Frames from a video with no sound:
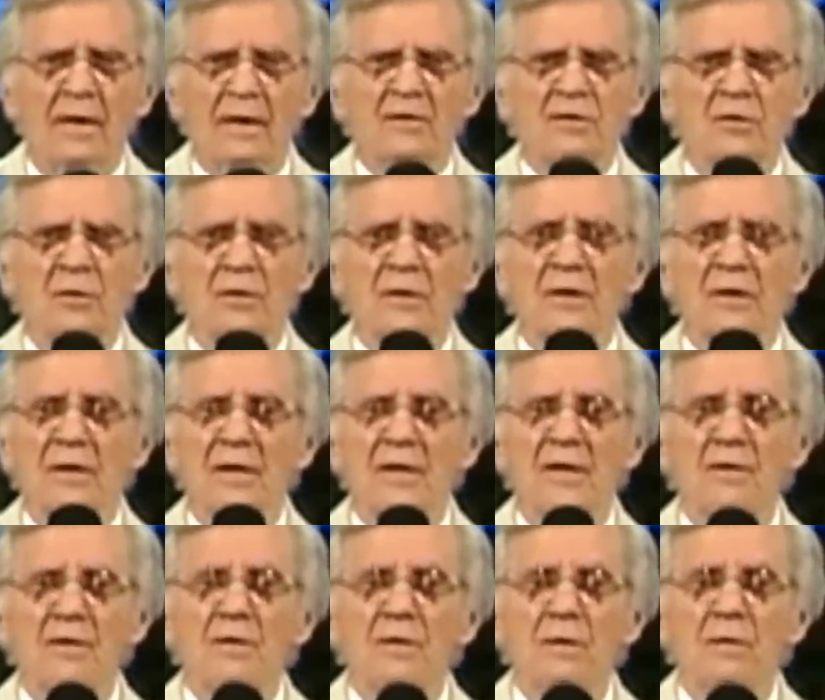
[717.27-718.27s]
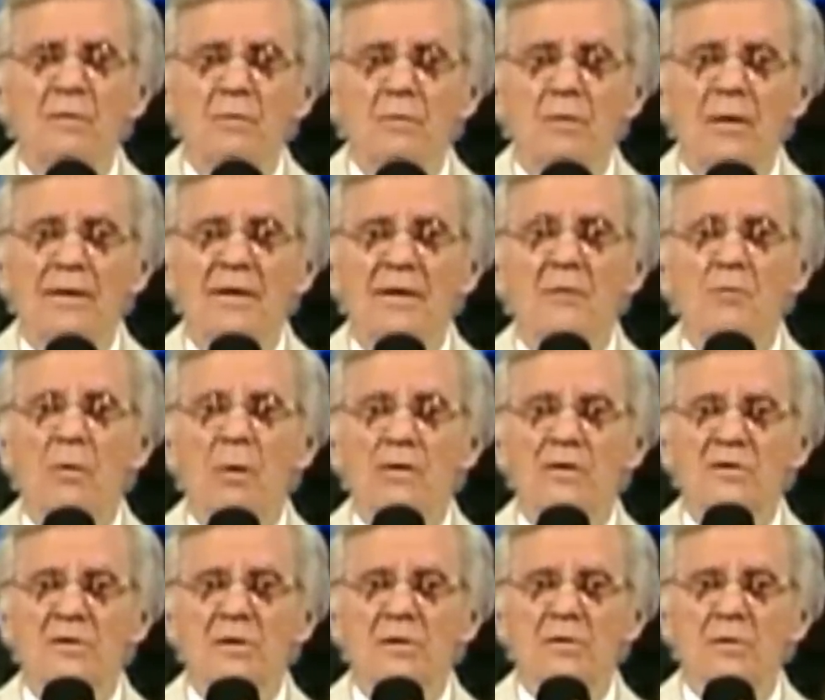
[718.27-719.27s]
It's going to hinder what He
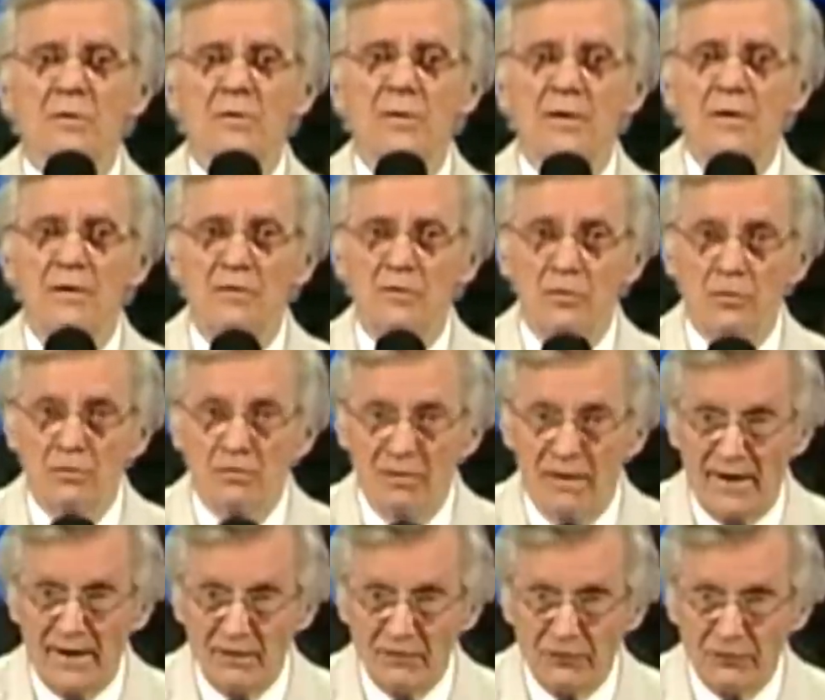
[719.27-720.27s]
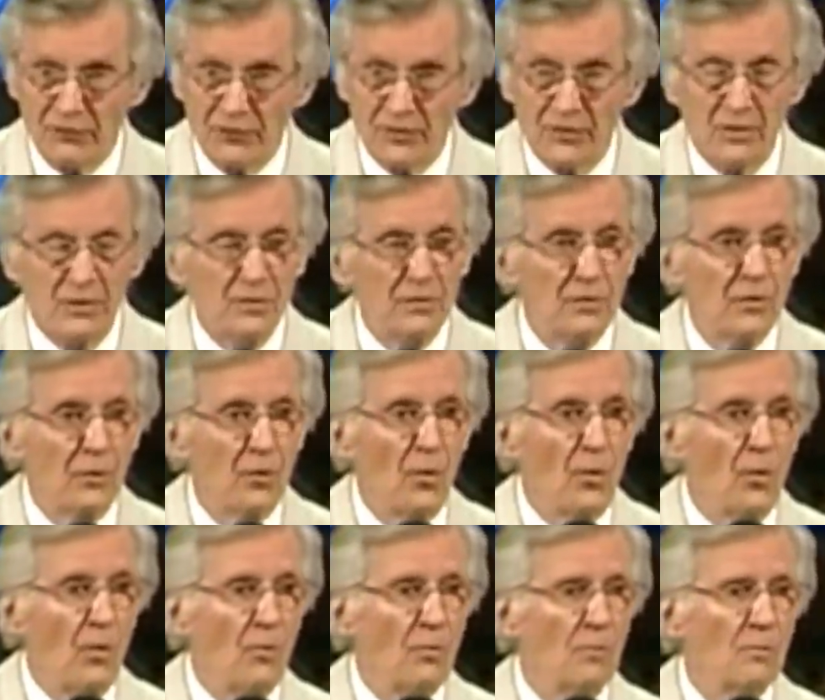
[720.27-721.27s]
wants to do in your life and in your
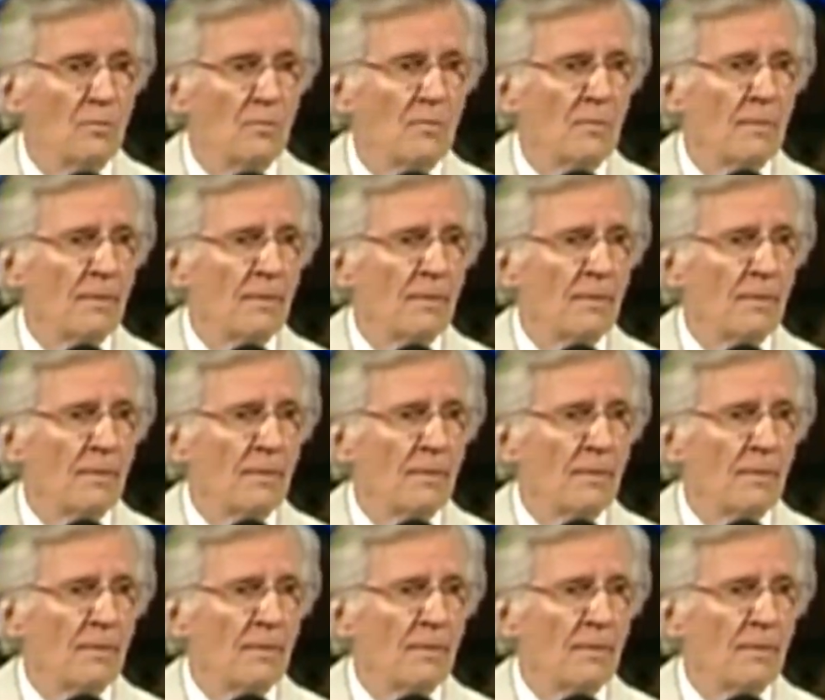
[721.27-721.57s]
home.